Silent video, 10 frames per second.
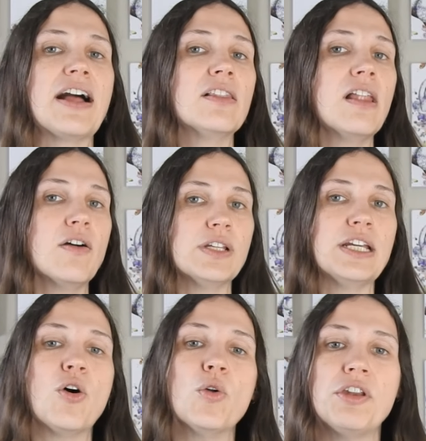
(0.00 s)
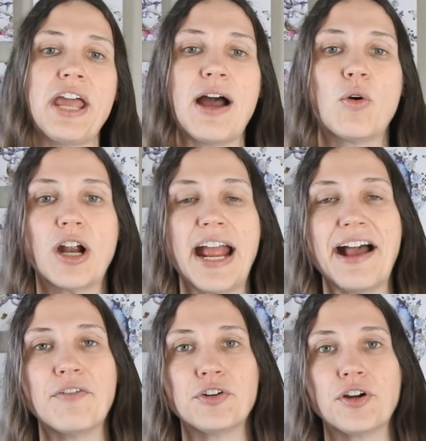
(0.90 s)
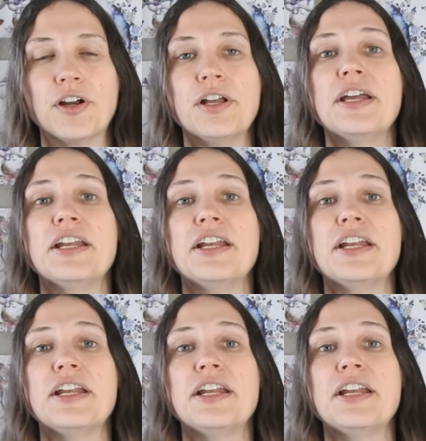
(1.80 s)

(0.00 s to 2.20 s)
that lovely golden hour after.